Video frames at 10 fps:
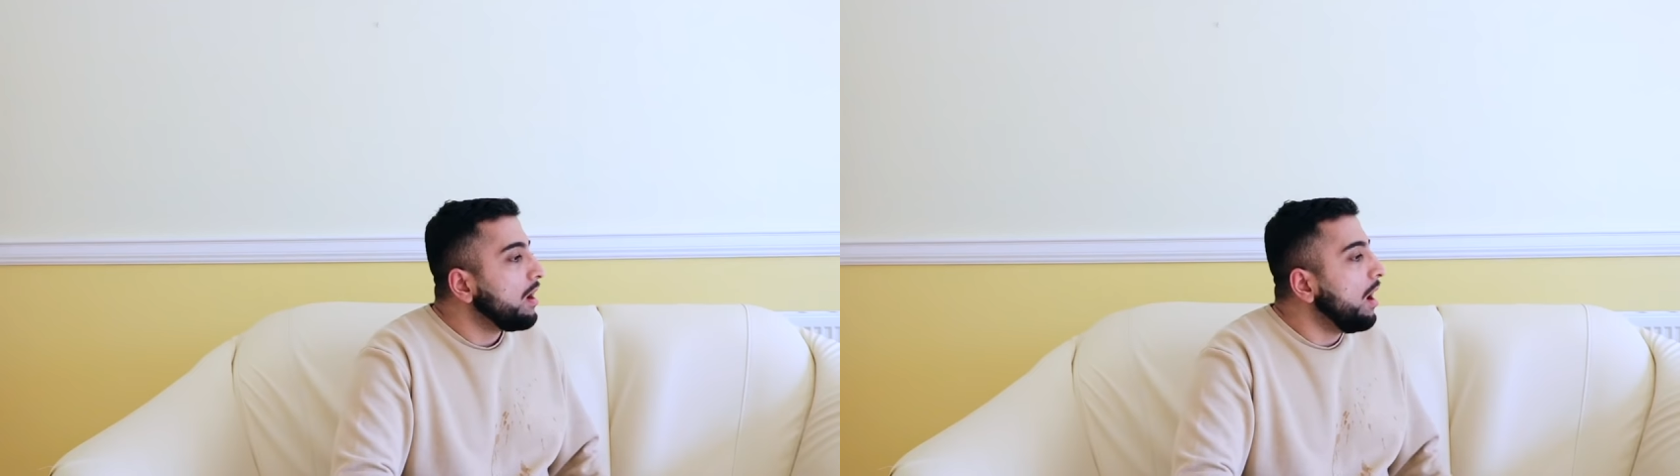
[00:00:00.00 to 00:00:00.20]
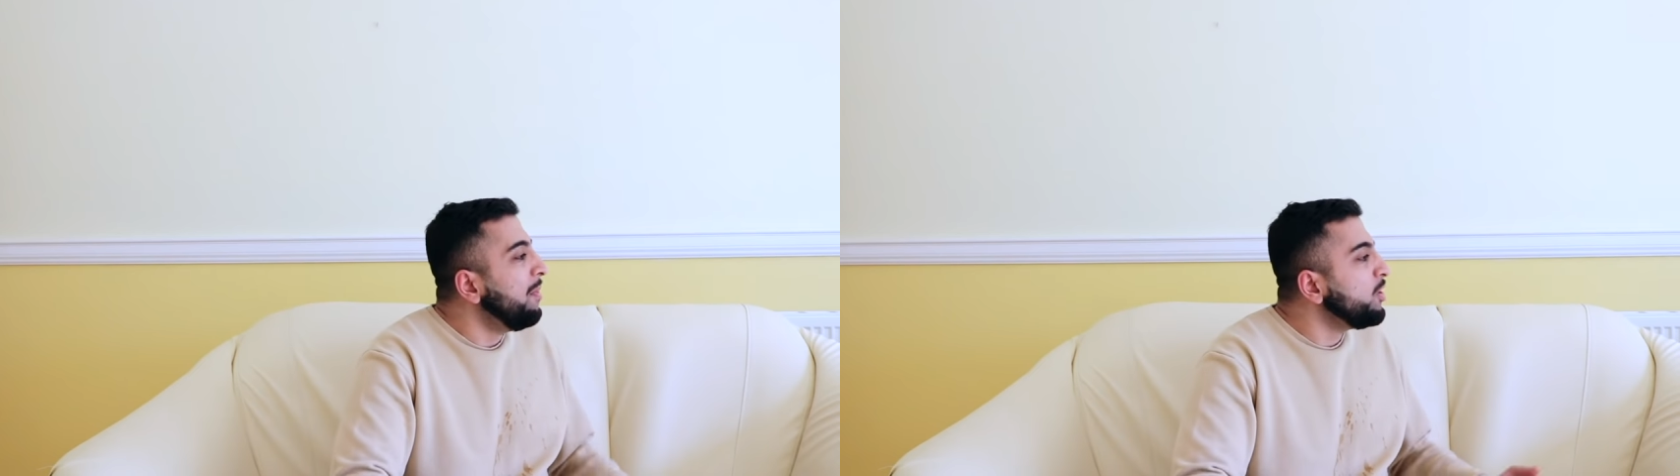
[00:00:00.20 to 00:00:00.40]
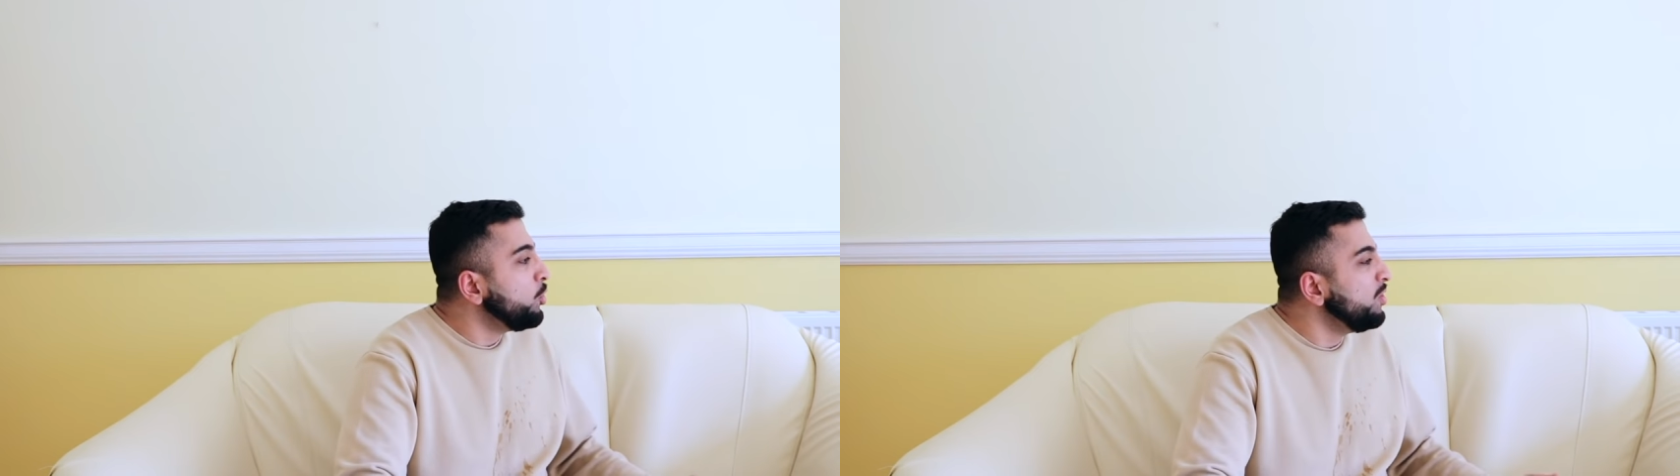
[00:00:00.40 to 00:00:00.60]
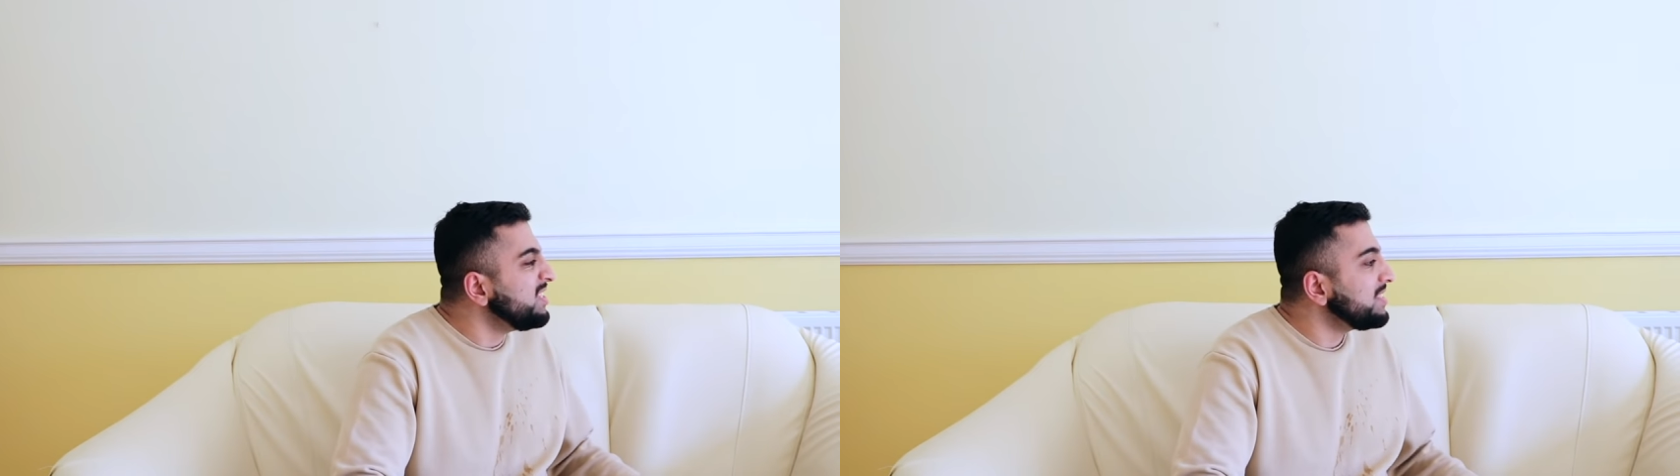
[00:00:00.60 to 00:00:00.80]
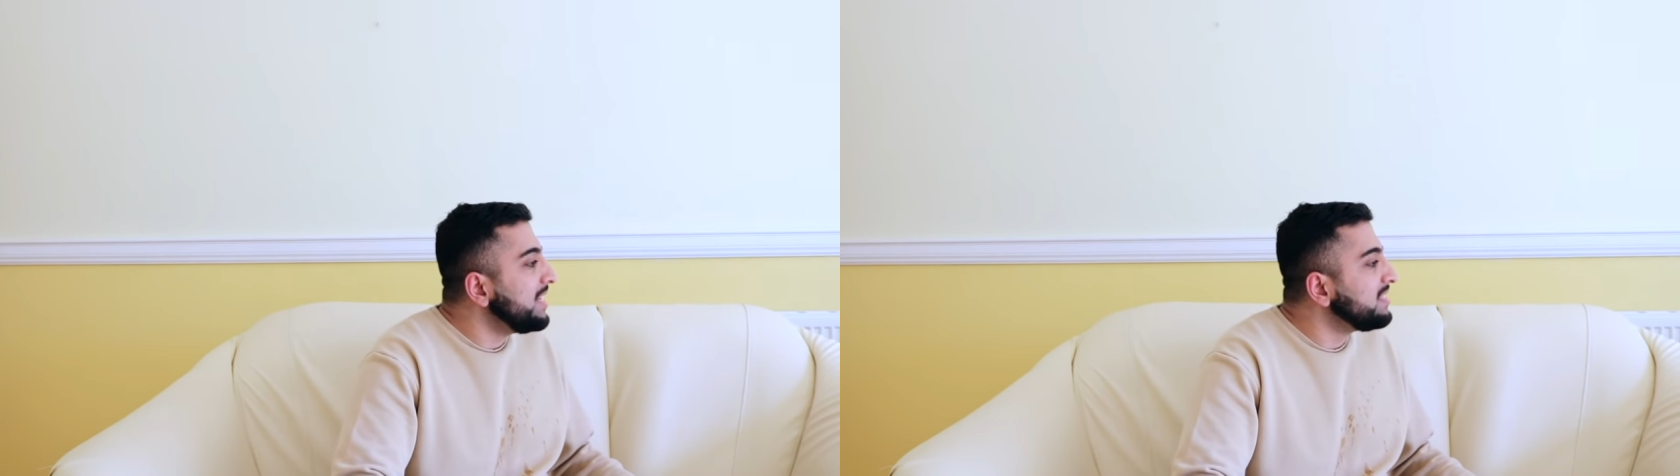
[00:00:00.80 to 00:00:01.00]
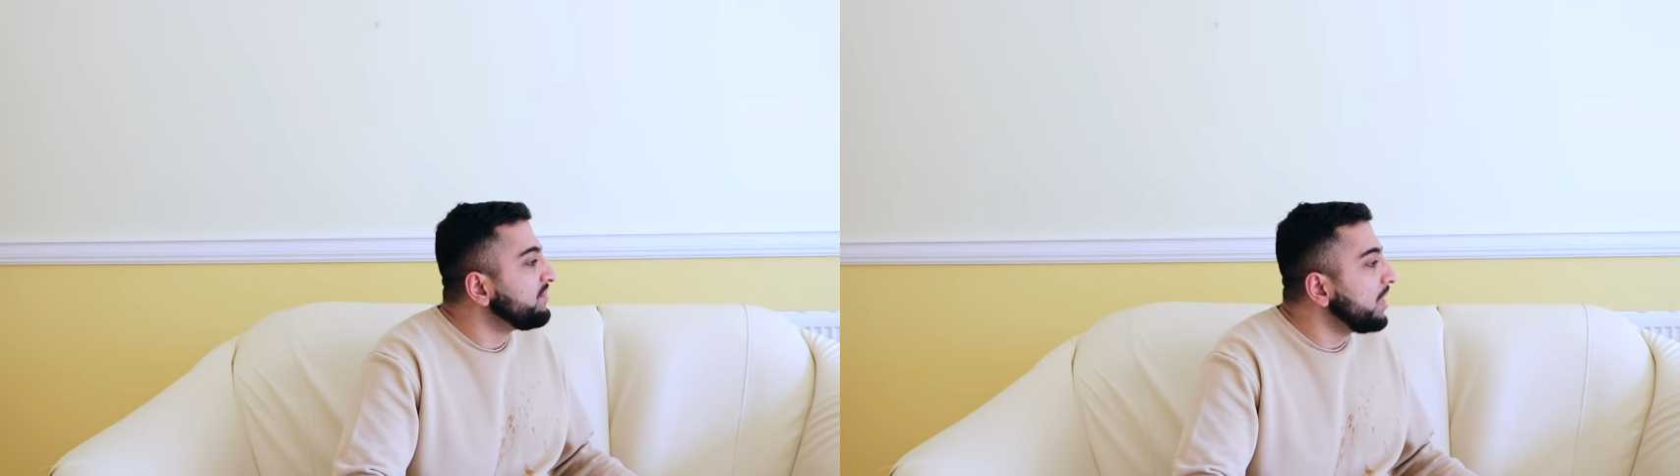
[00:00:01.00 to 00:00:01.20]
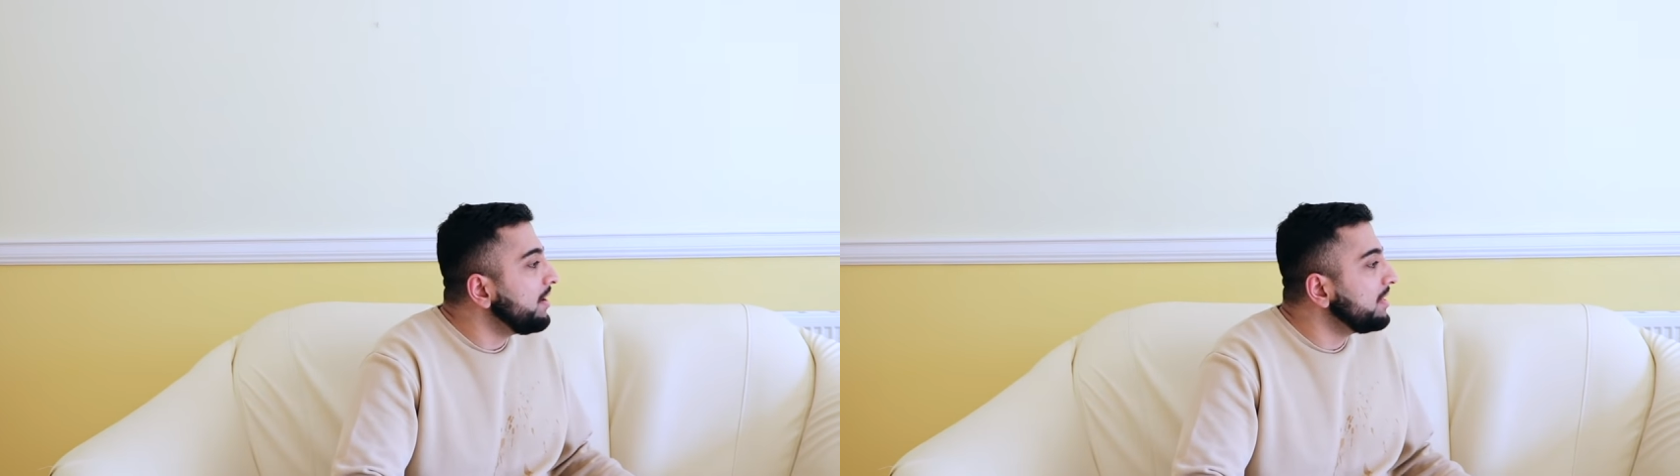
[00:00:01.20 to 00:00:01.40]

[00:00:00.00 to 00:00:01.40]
Abba, you just said it's iftari